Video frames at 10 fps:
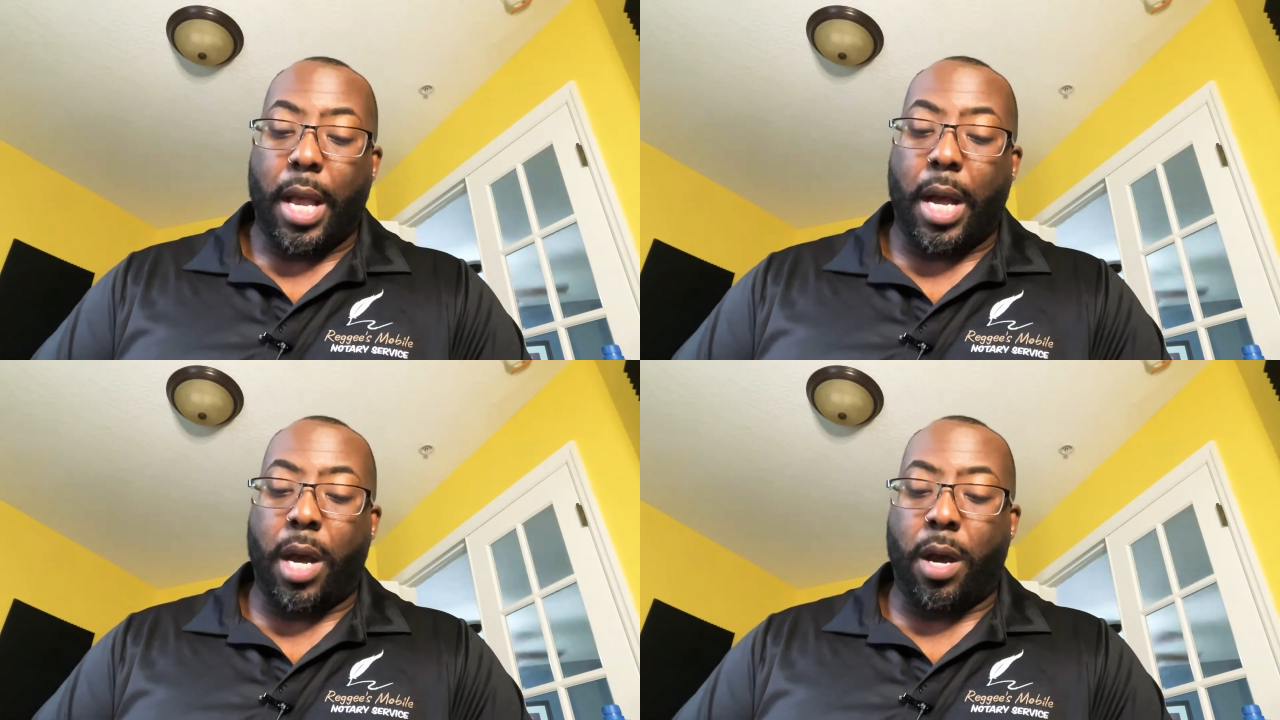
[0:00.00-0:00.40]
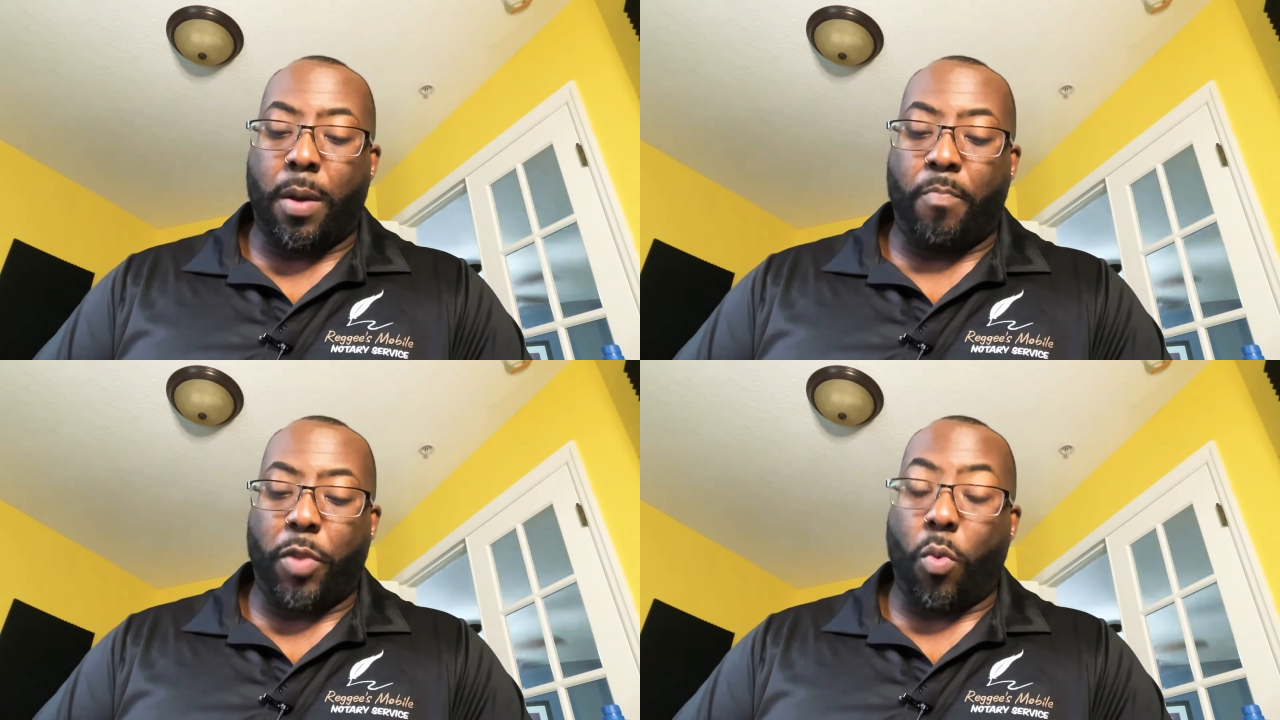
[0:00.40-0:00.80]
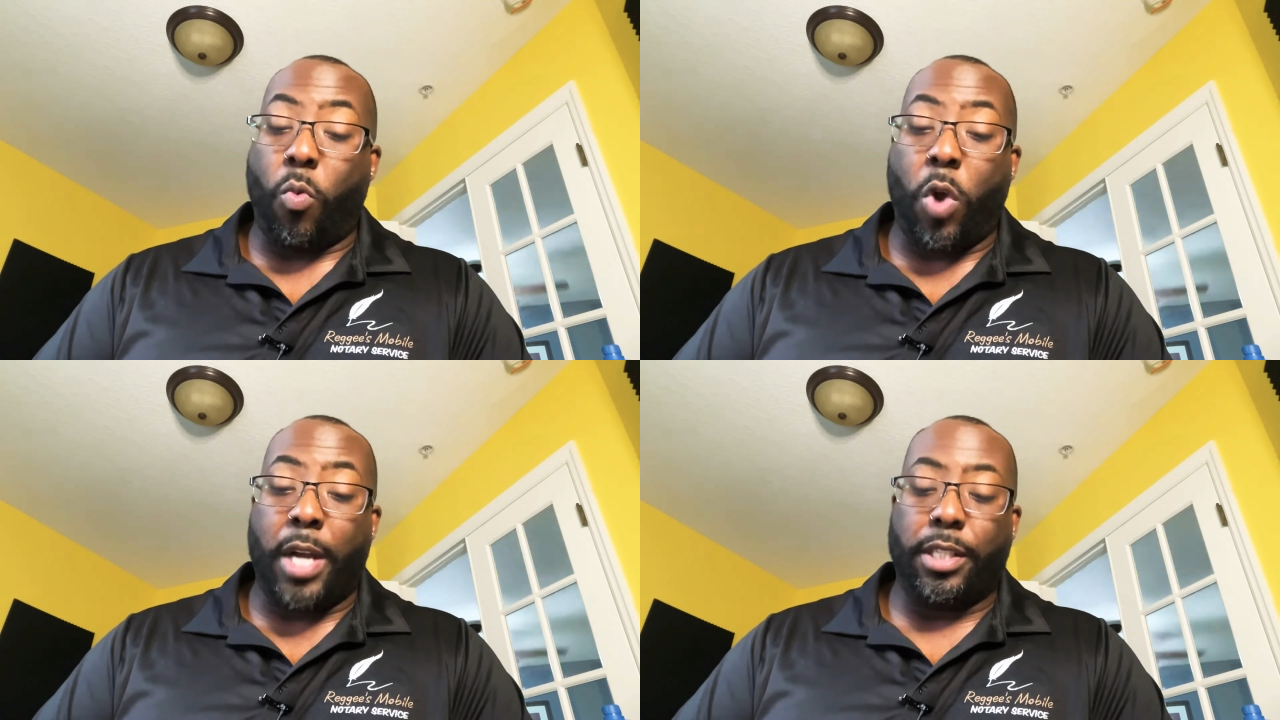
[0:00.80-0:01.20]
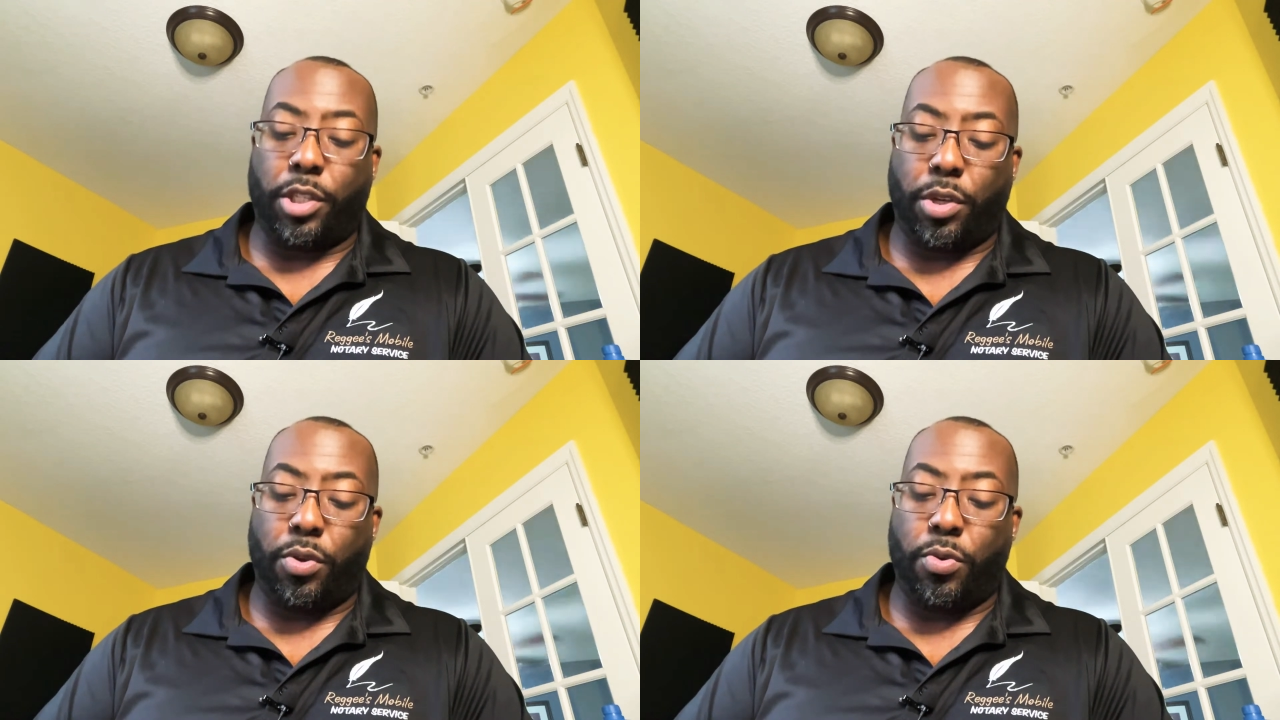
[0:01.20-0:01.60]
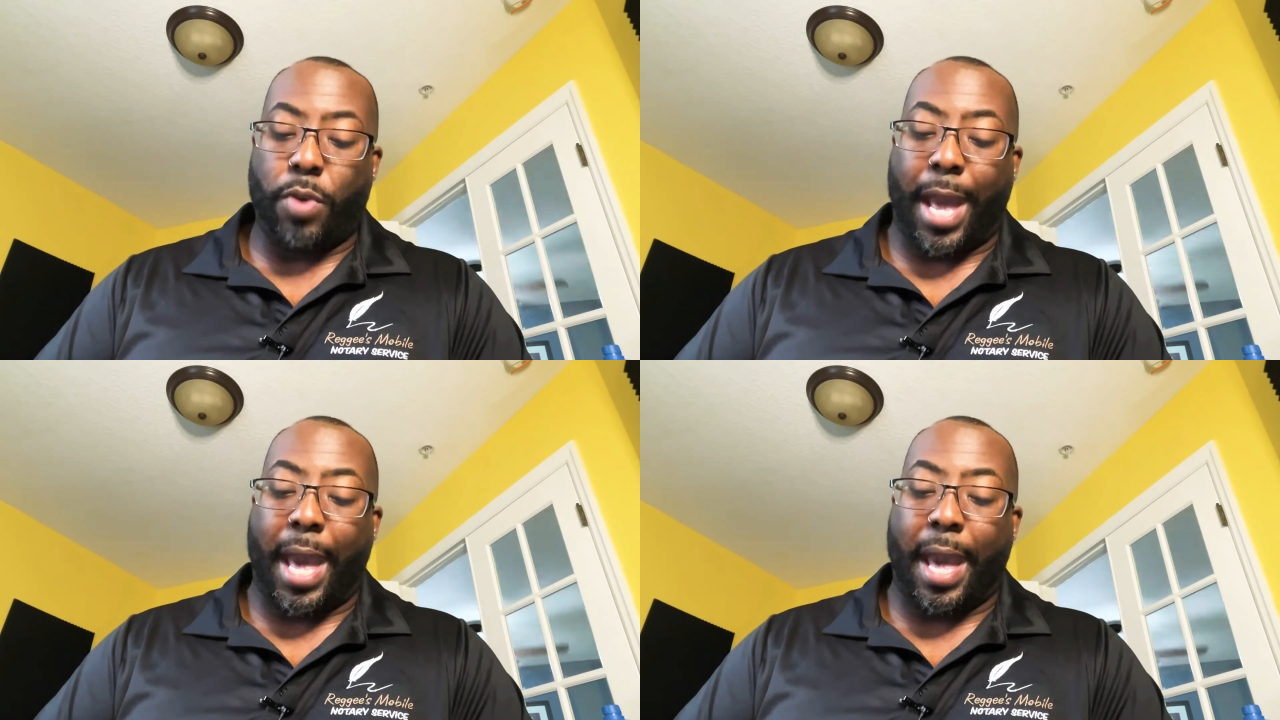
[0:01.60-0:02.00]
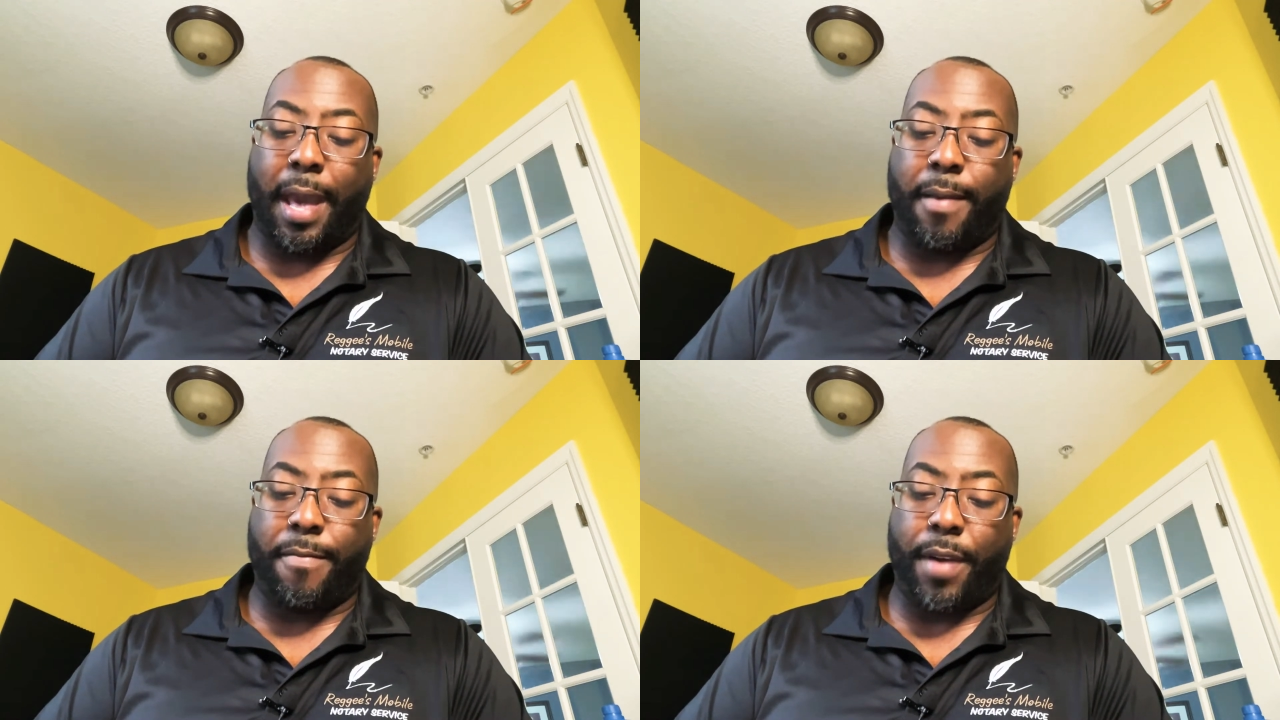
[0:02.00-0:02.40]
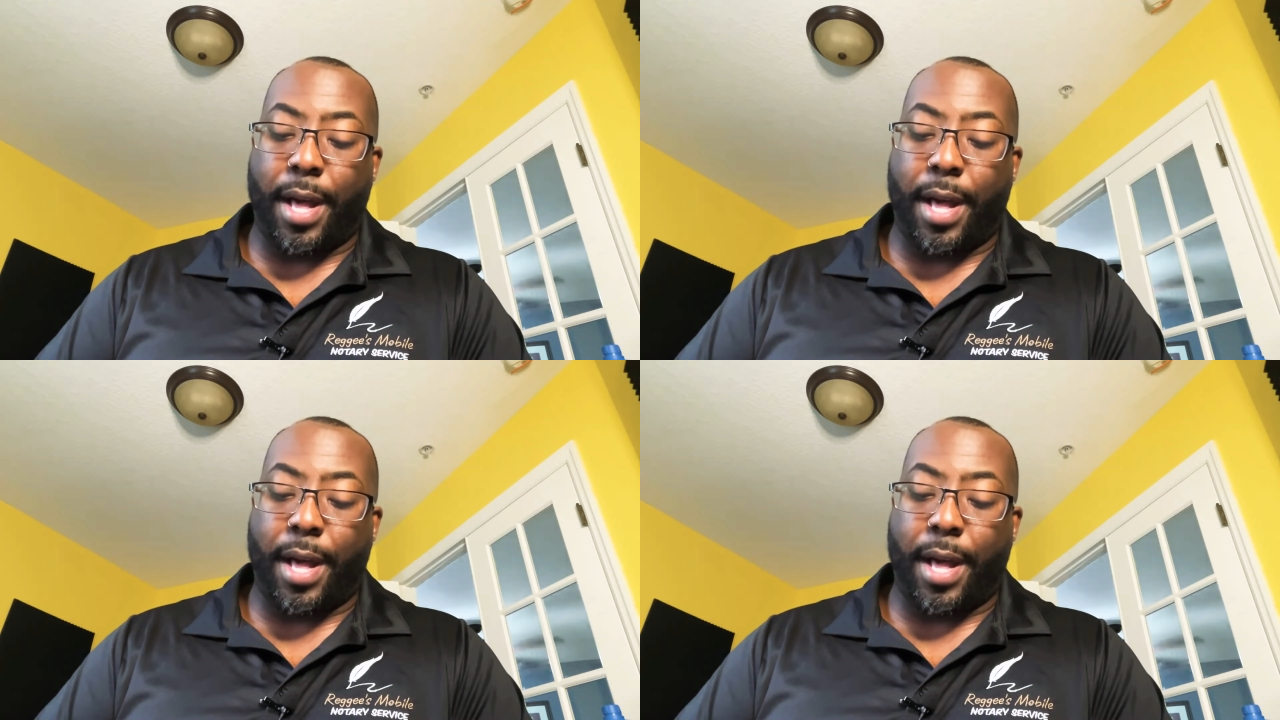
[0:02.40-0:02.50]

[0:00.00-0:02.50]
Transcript: want to have